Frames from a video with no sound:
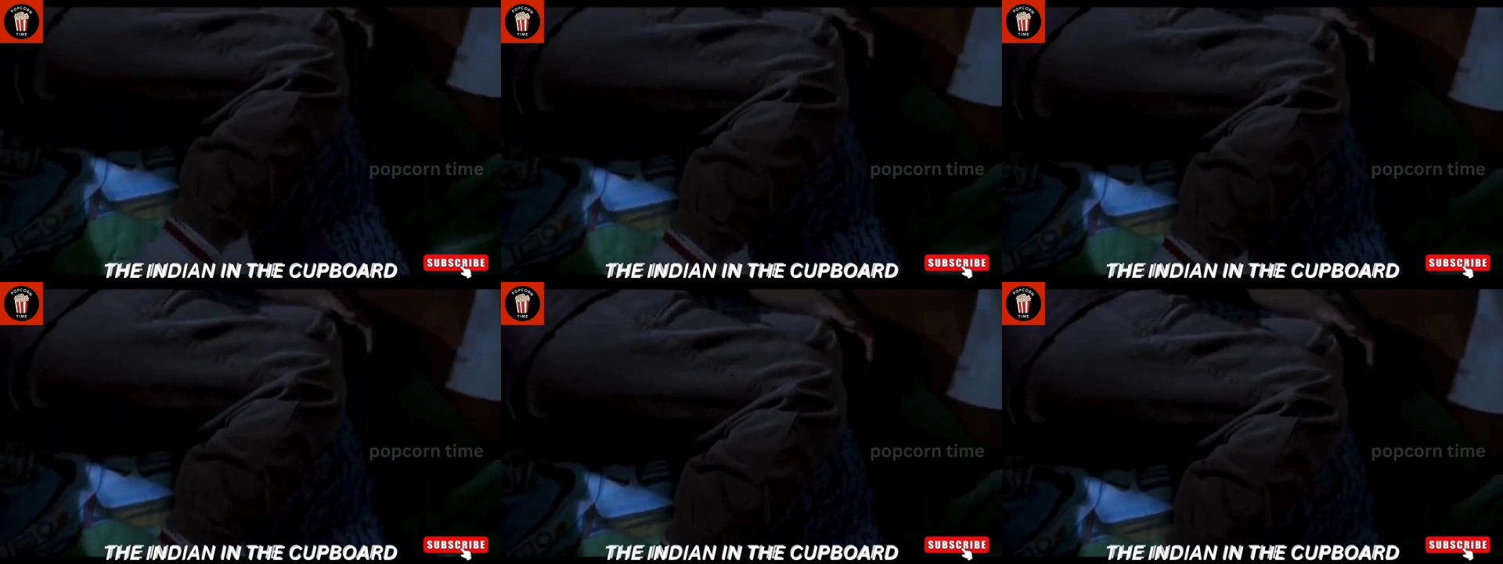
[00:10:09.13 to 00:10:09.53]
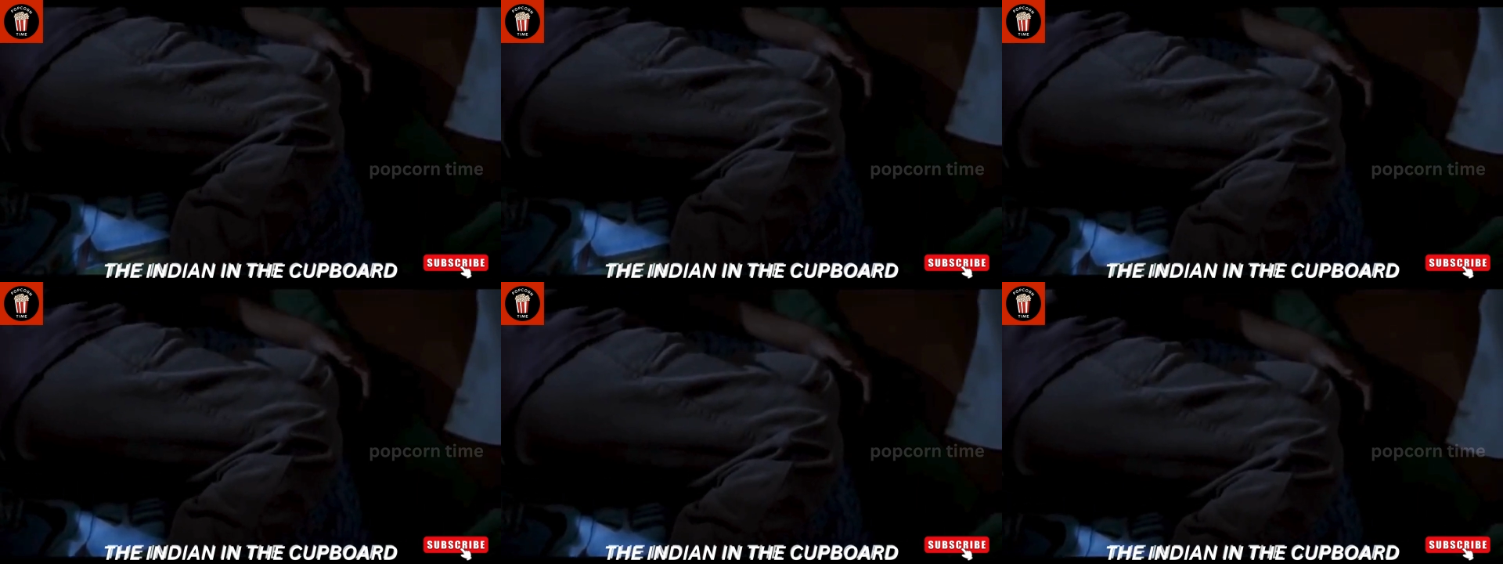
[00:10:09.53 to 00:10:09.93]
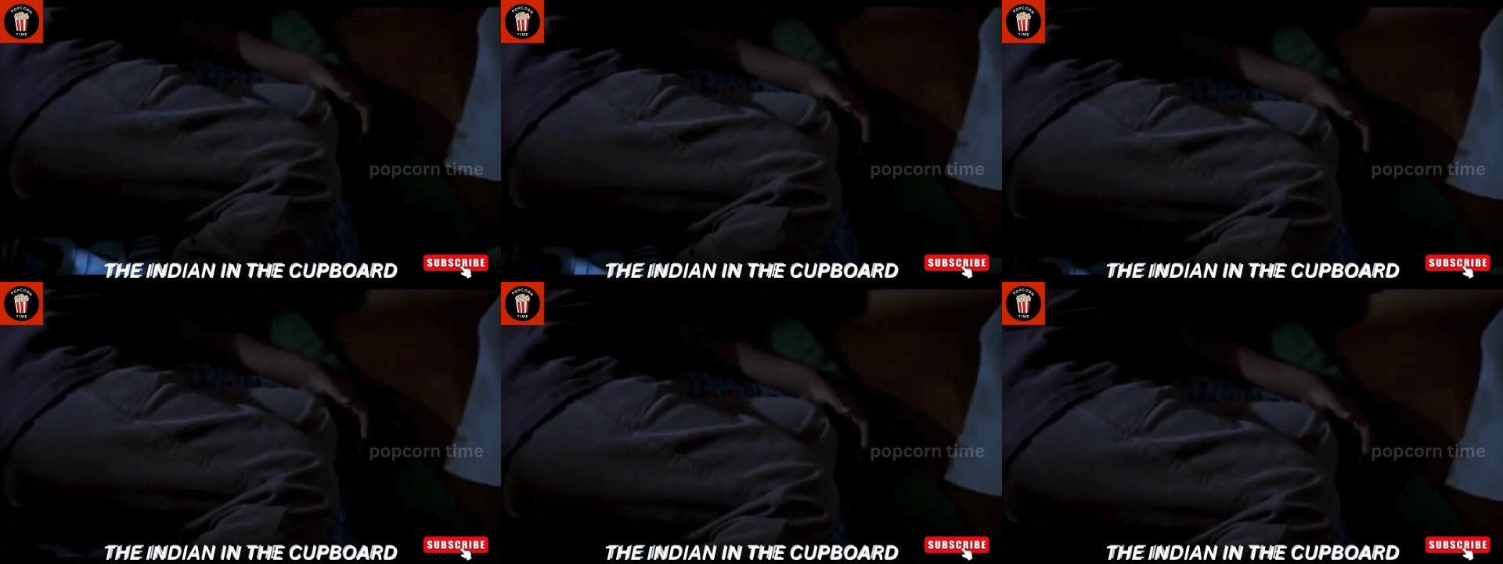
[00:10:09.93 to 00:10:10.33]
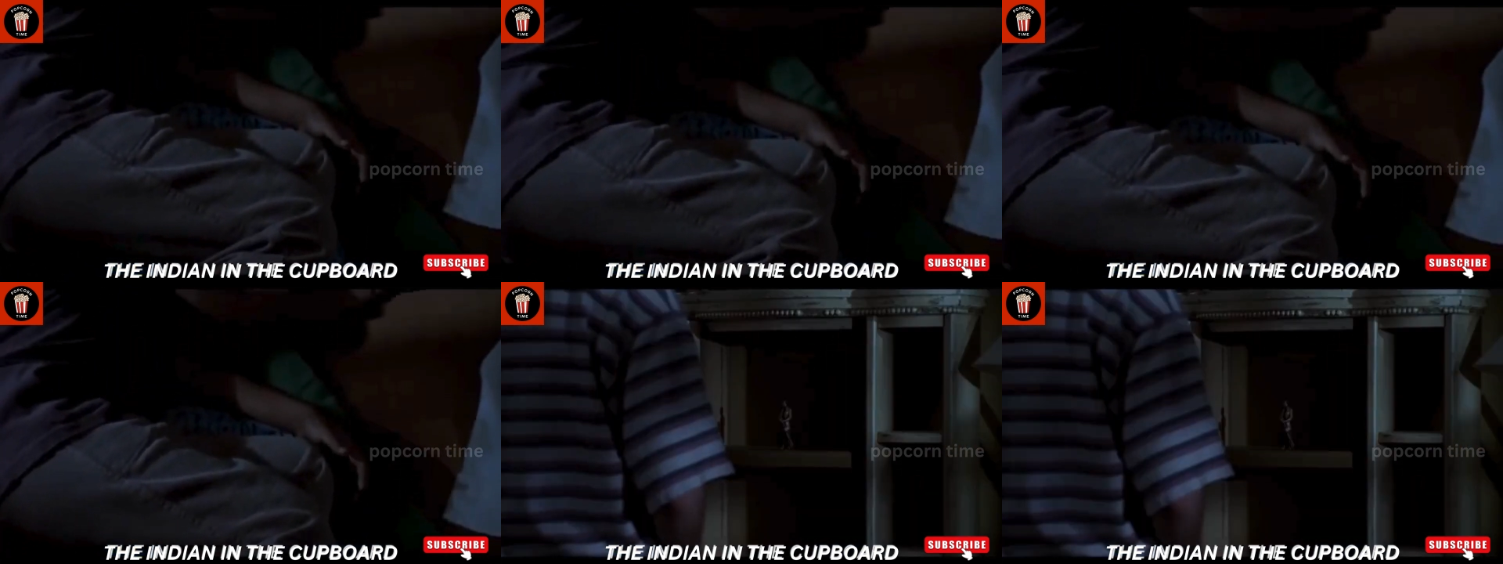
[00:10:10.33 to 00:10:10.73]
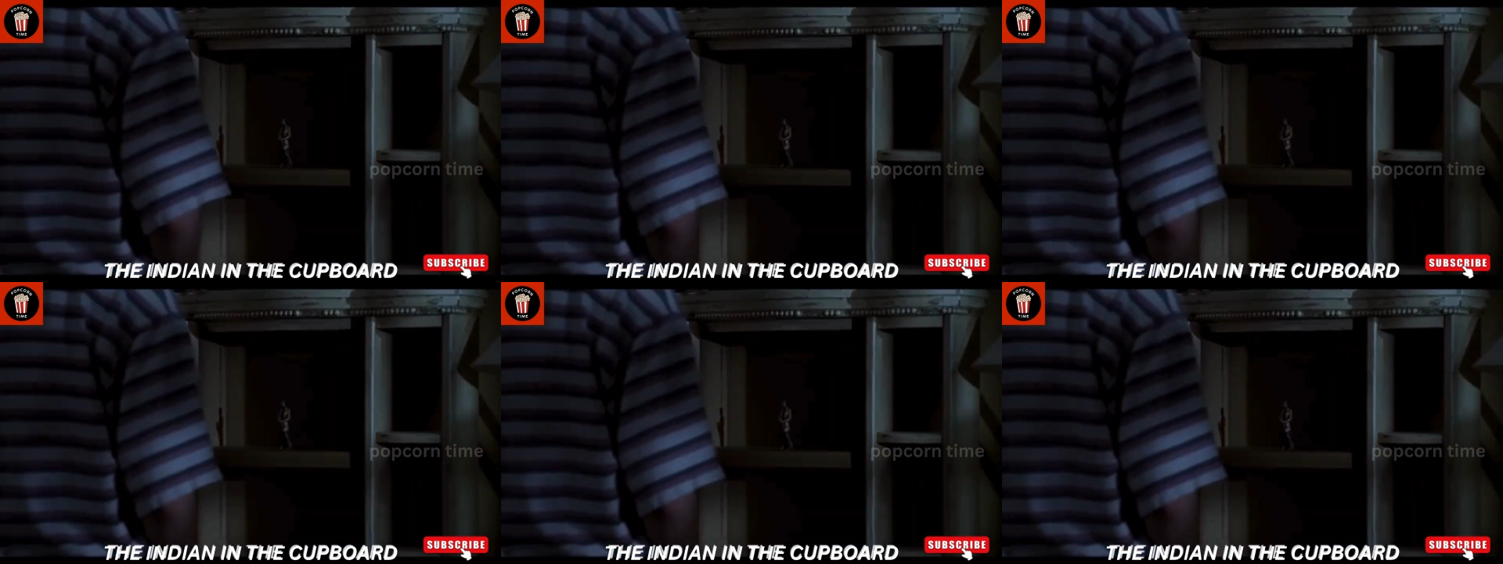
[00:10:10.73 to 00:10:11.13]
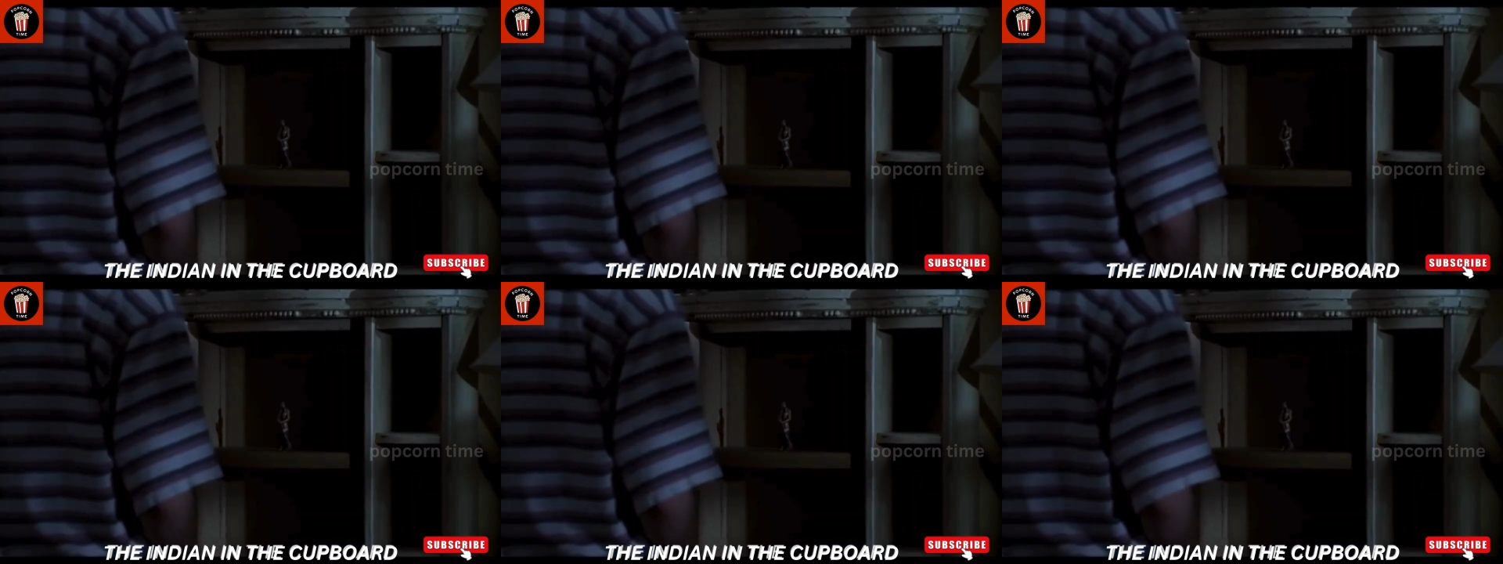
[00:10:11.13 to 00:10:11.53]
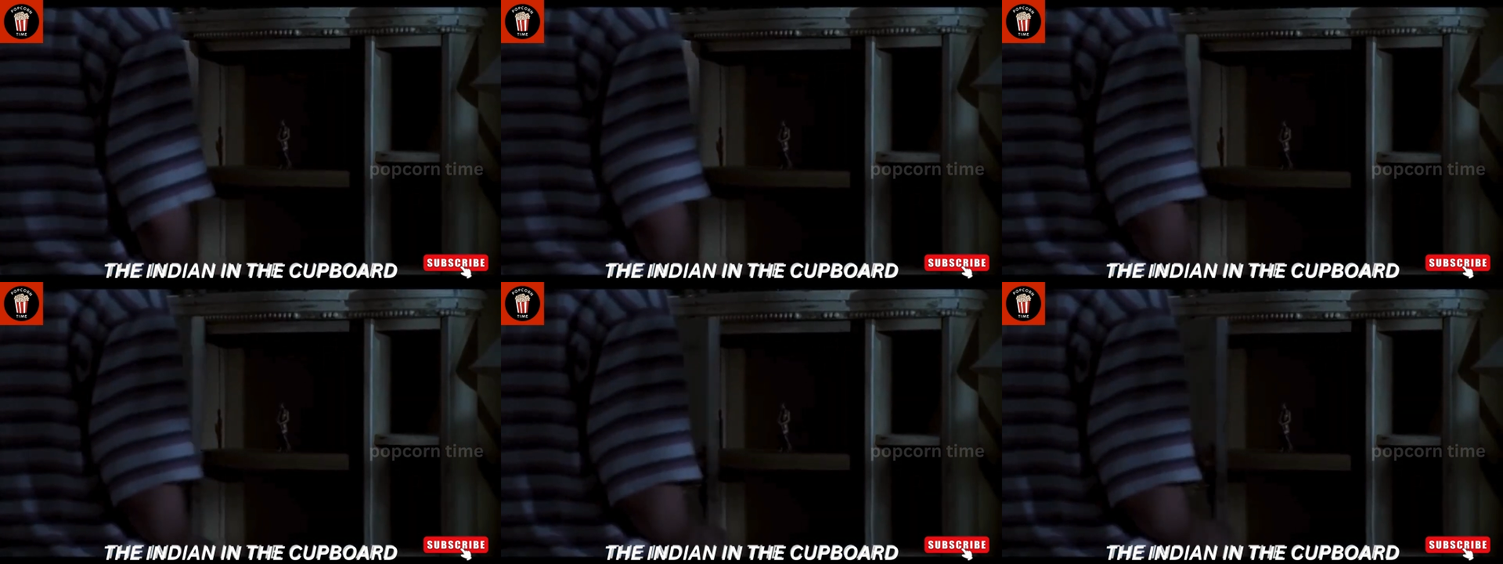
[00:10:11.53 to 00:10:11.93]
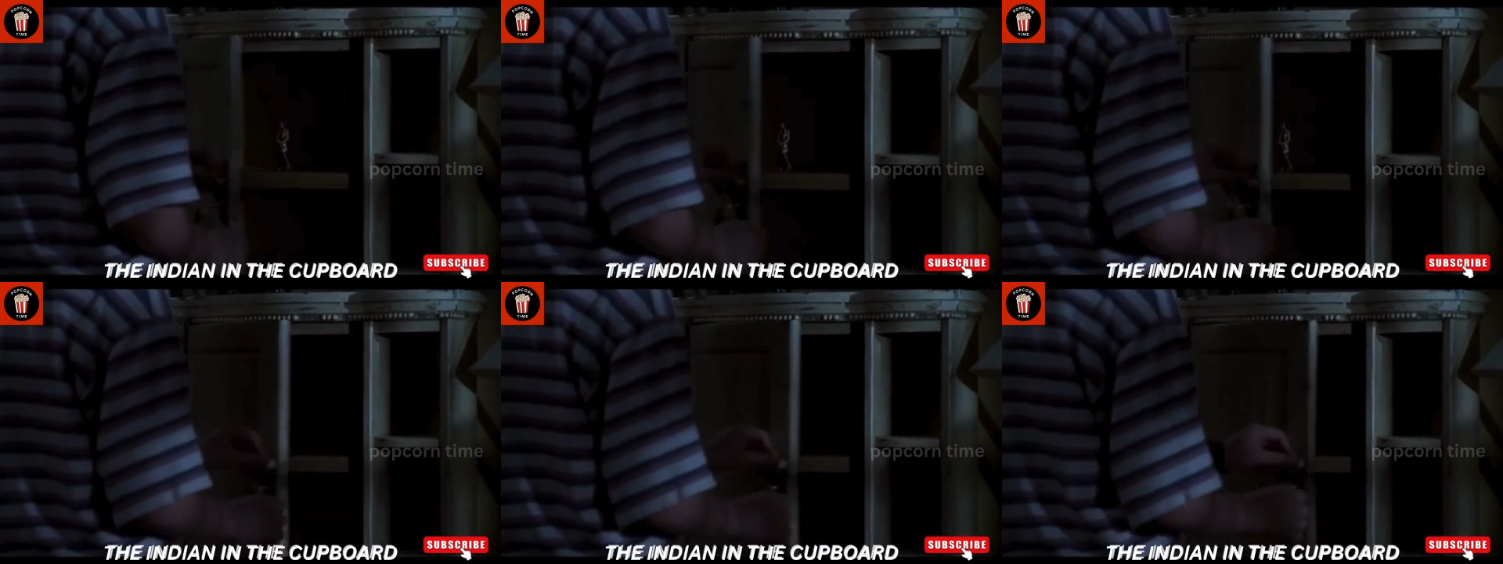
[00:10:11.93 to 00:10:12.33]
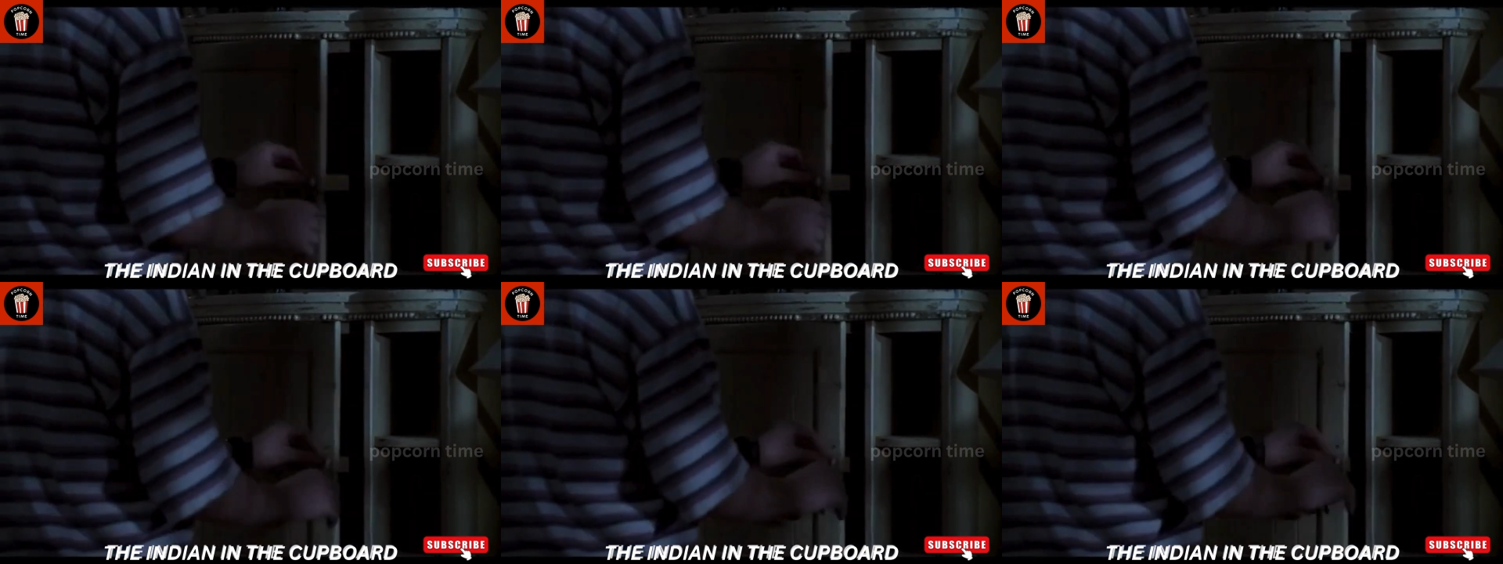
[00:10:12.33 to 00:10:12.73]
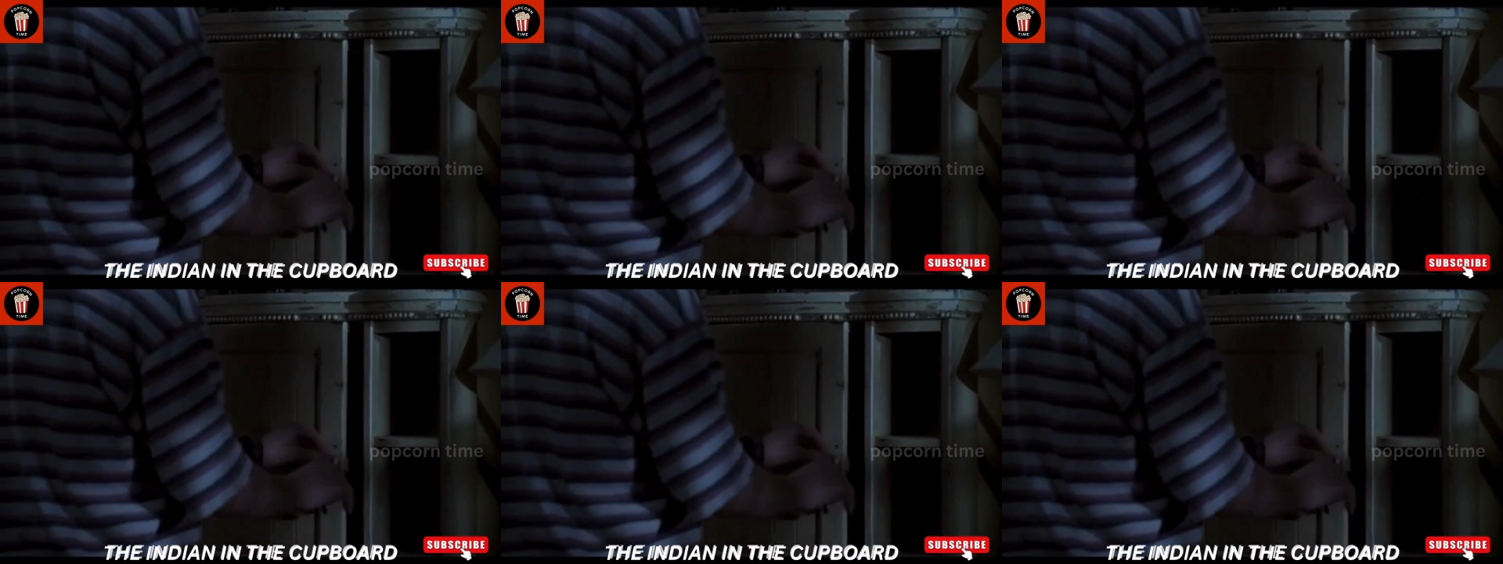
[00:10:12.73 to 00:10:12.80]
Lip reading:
No face is visible, so there are no lips to read.